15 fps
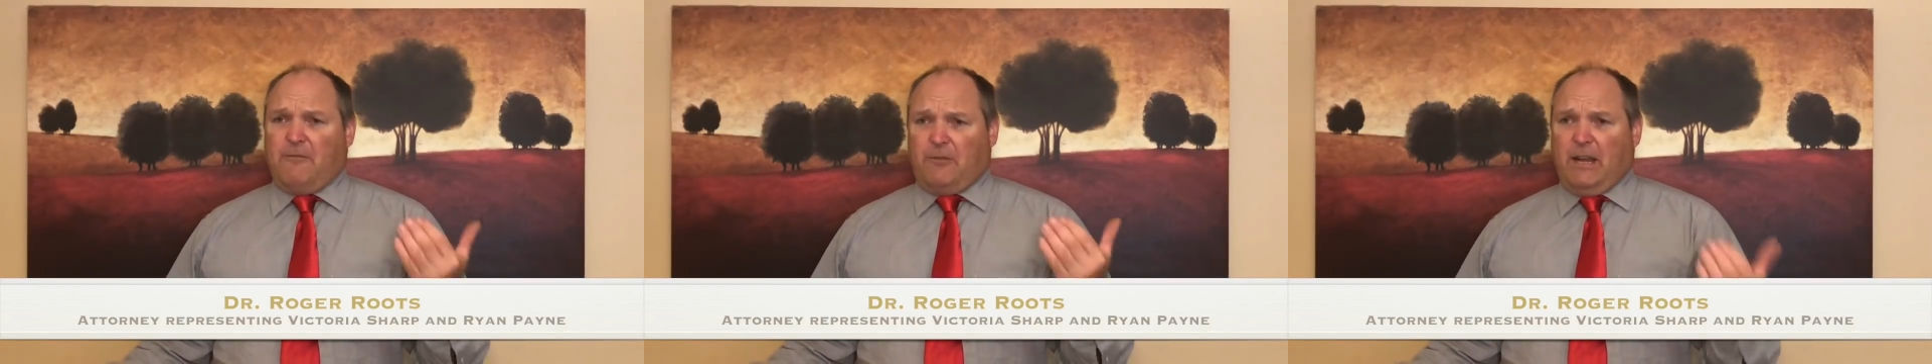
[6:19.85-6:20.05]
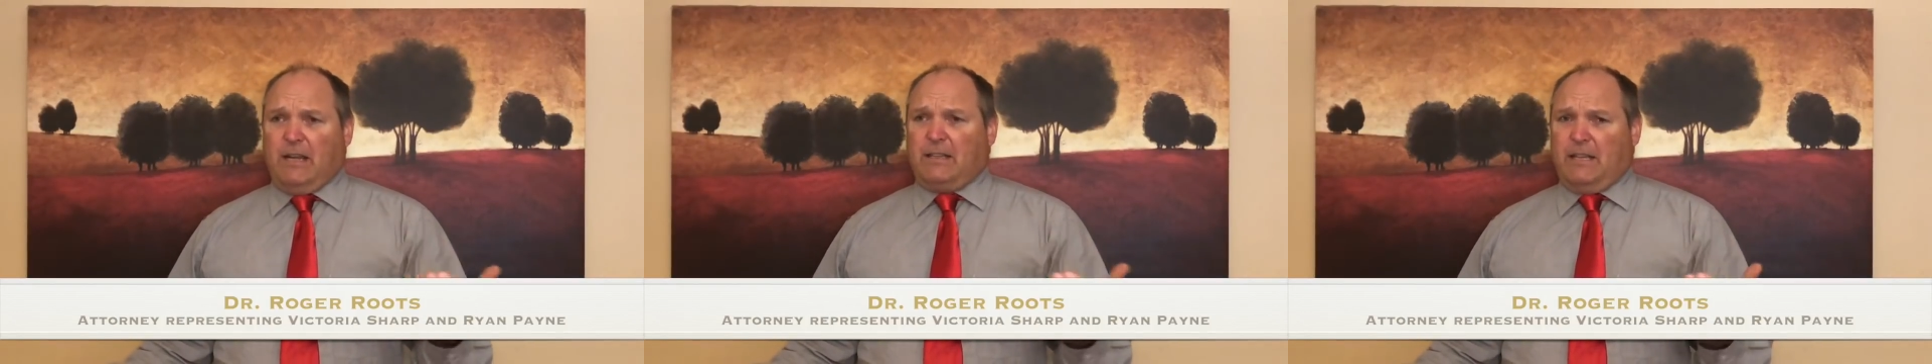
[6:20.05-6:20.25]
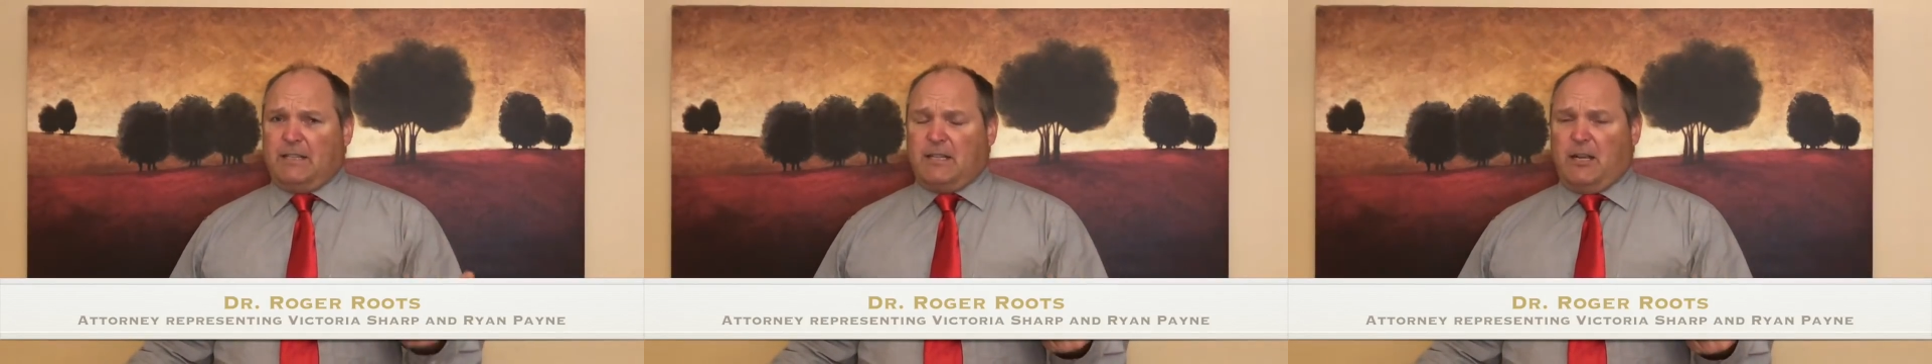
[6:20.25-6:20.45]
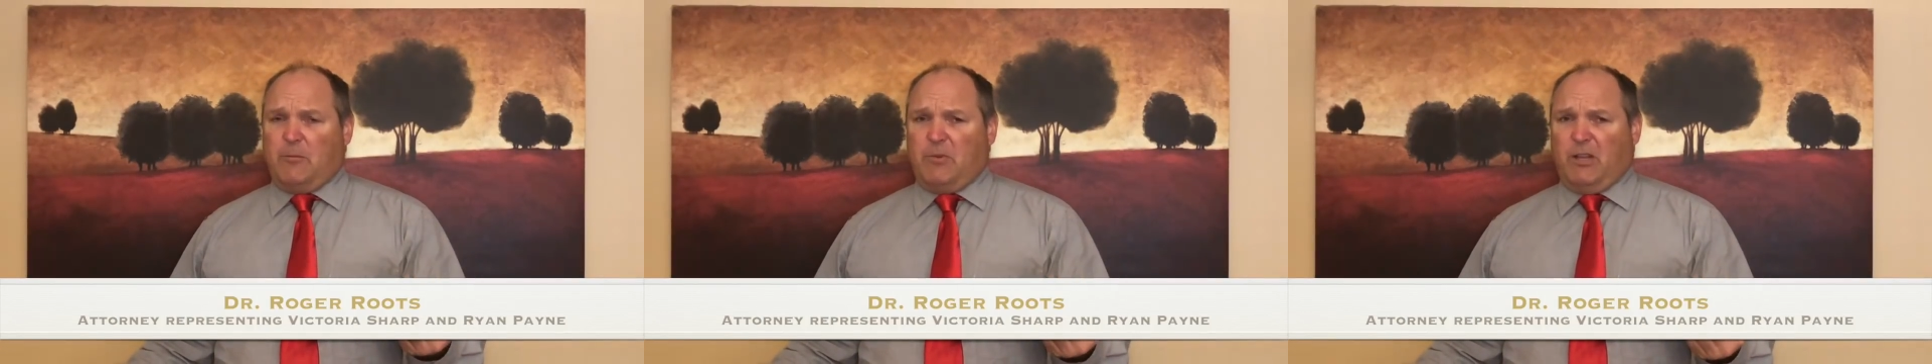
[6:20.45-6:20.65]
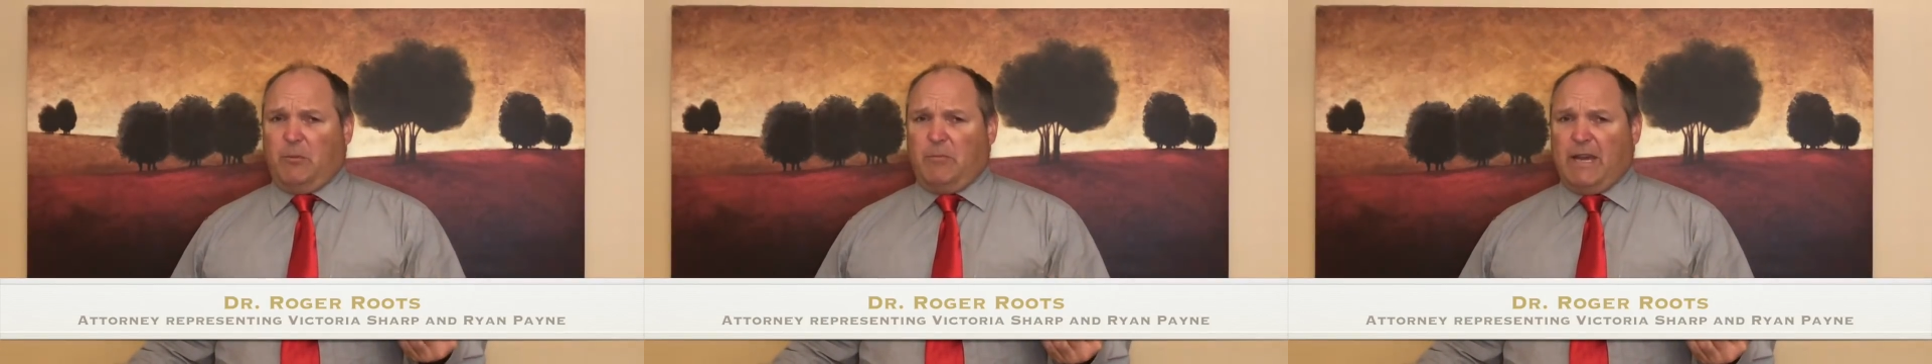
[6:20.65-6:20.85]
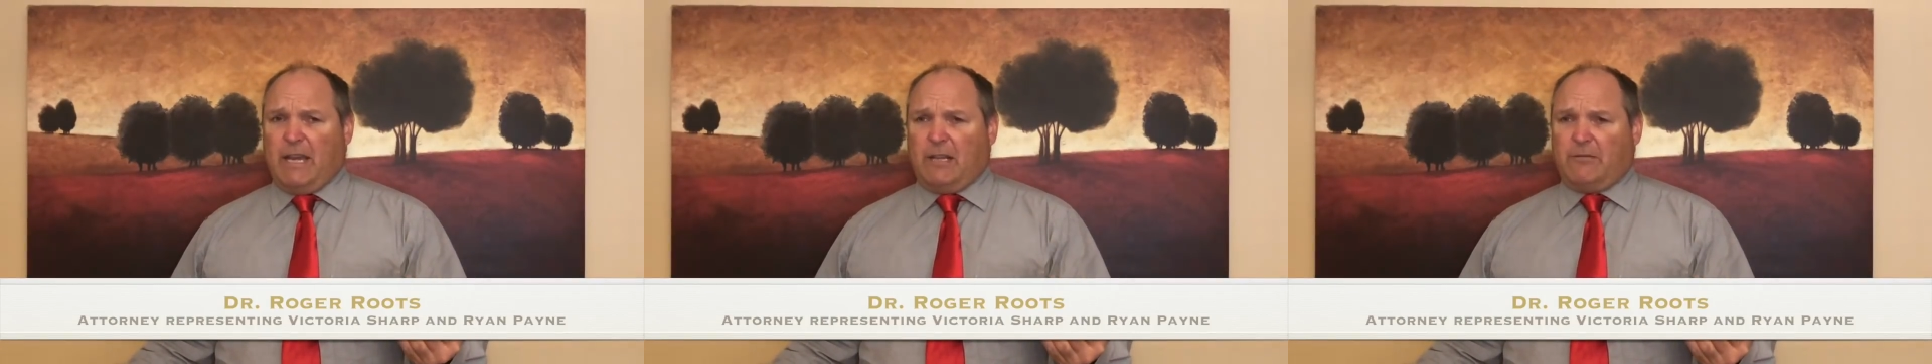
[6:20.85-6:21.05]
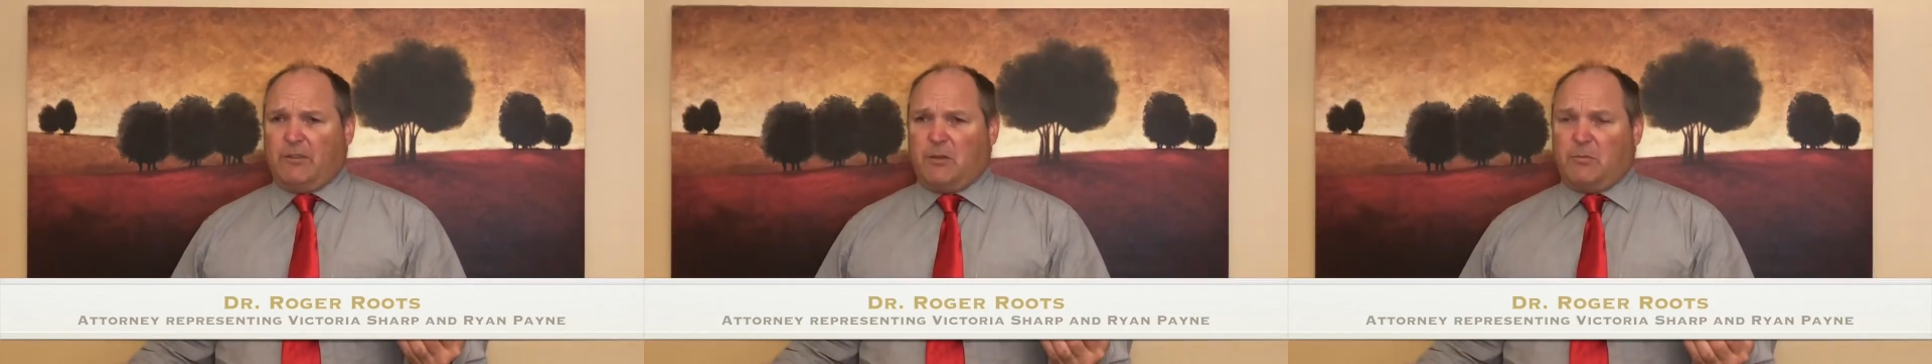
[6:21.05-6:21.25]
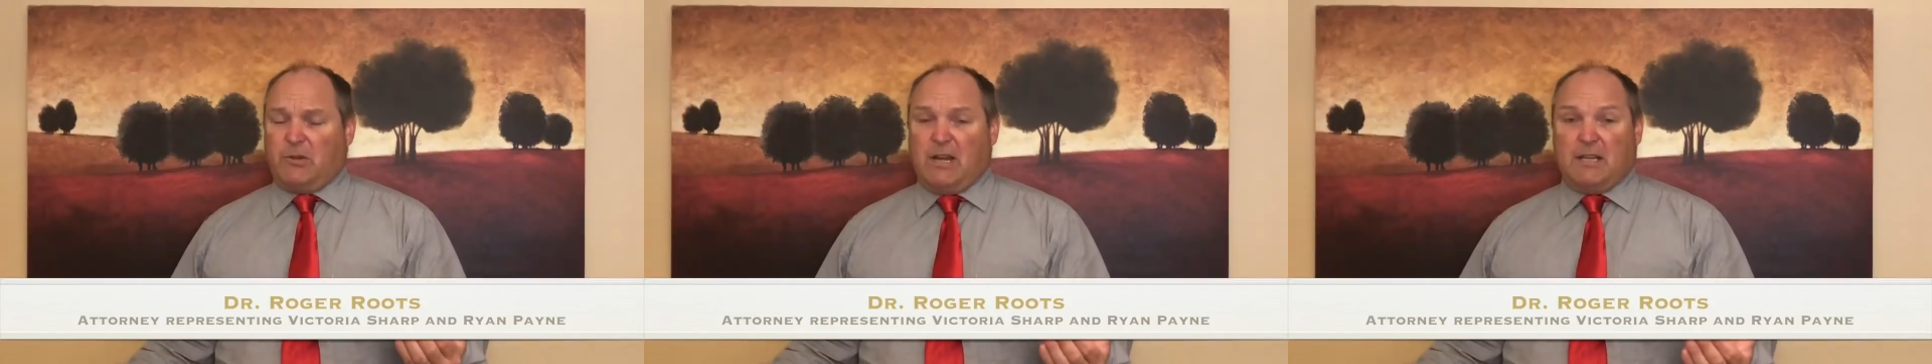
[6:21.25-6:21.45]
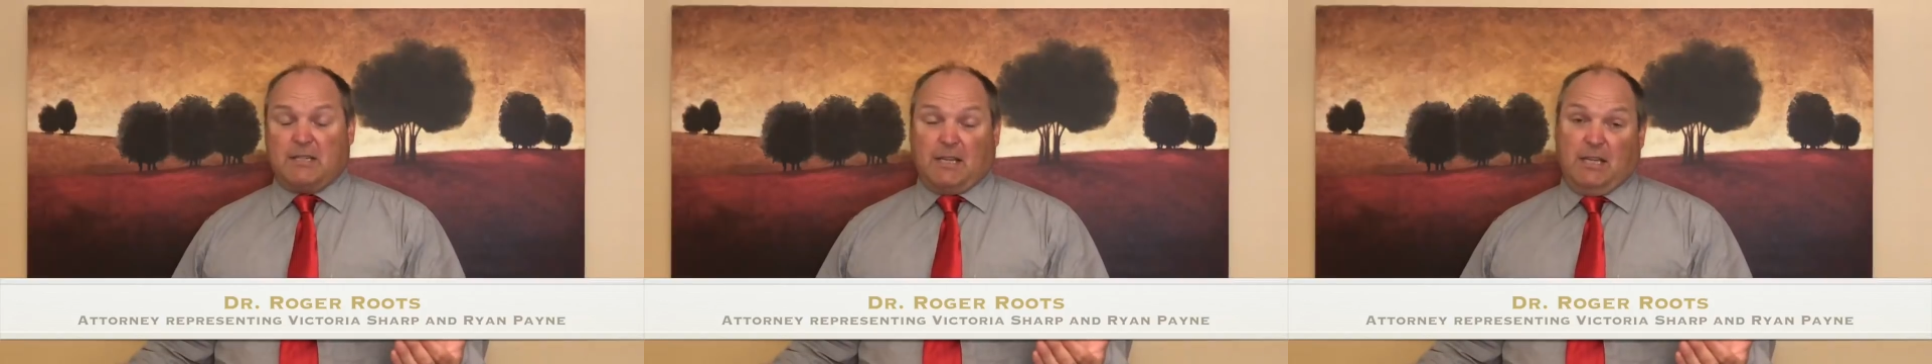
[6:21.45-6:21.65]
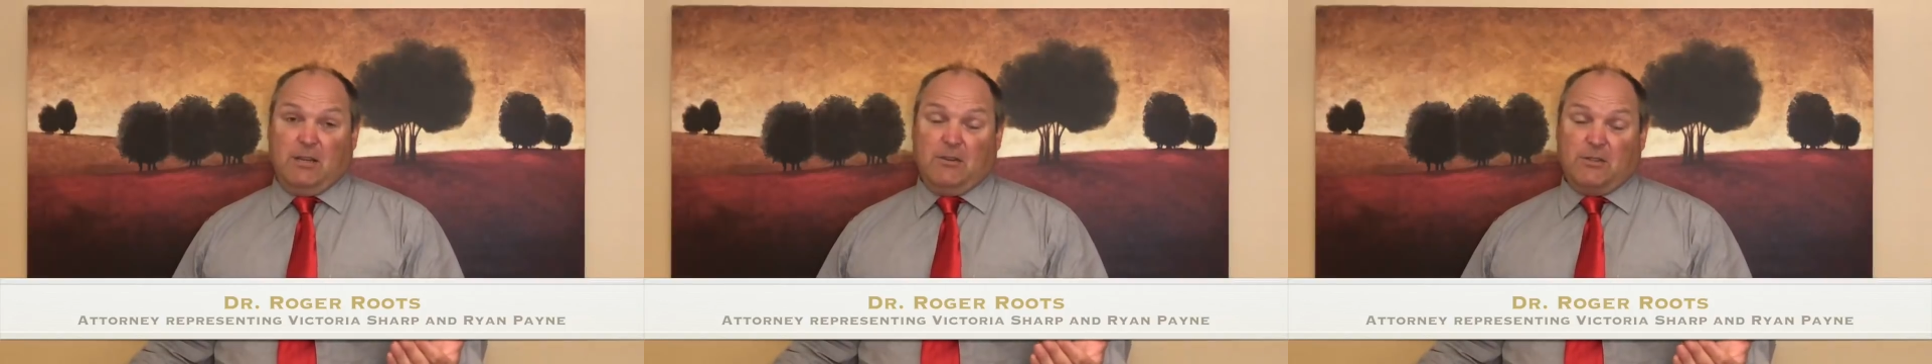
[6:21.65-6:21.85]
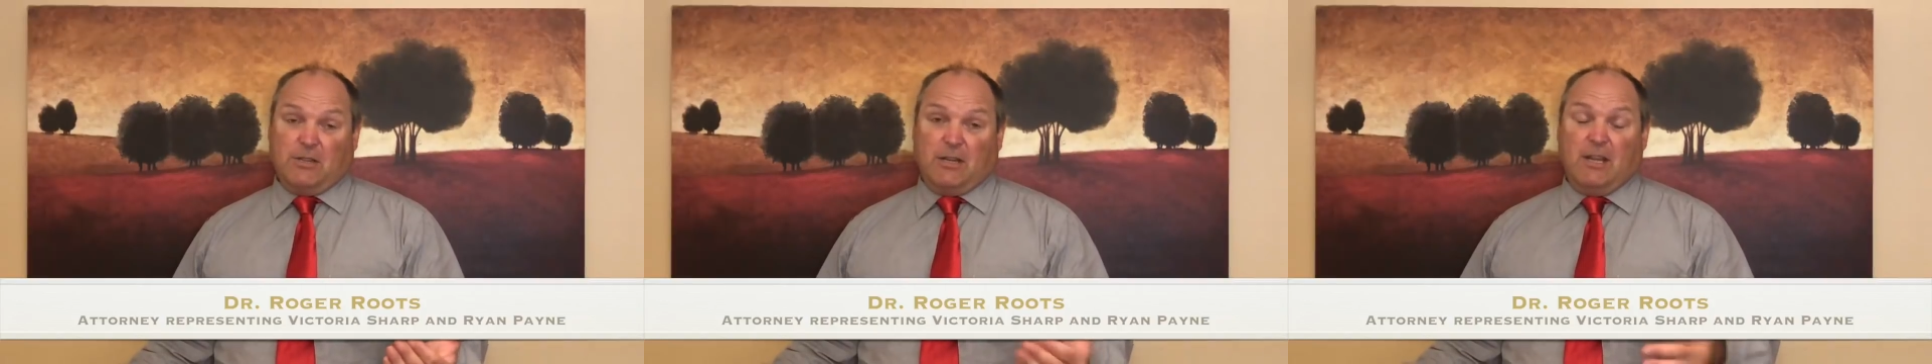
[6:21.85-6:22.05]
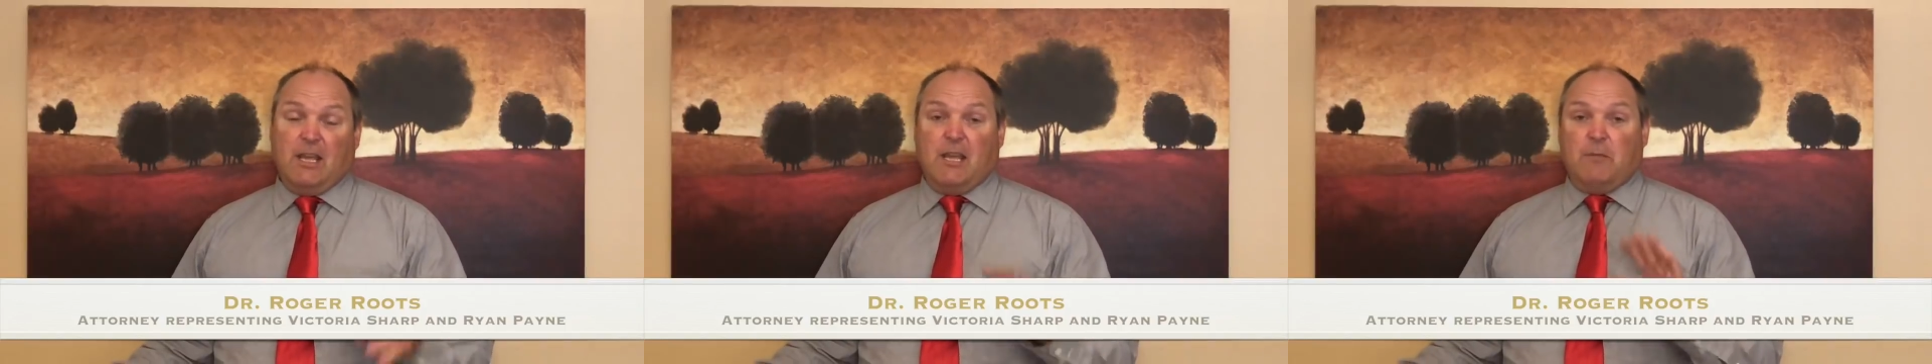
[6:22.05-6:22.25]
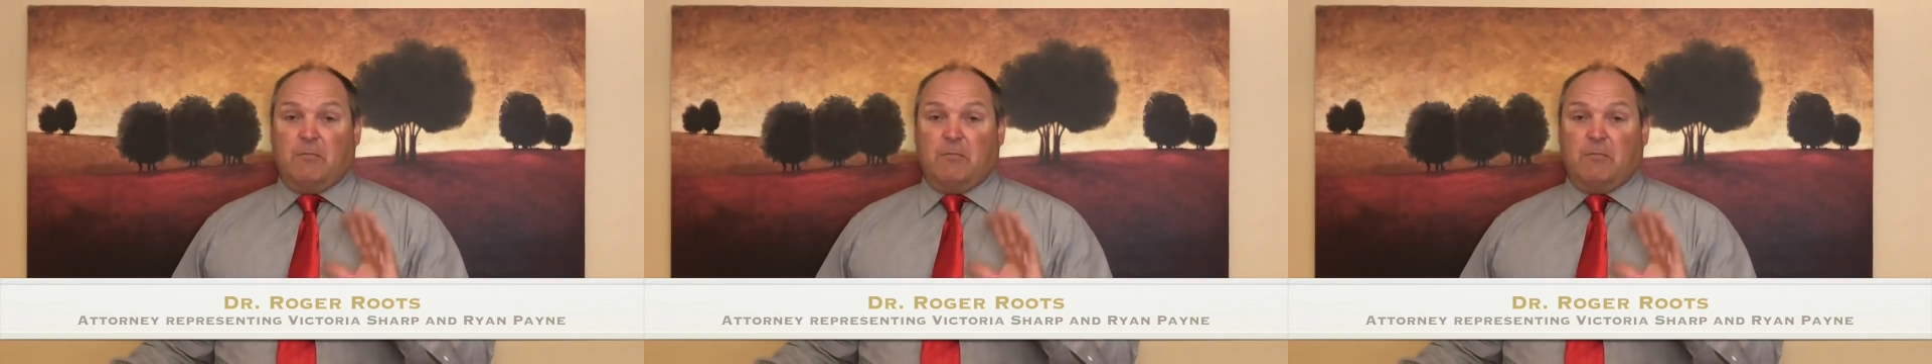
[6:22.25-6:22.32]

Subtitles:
Frankly, it's an uphill battle for the prosecution.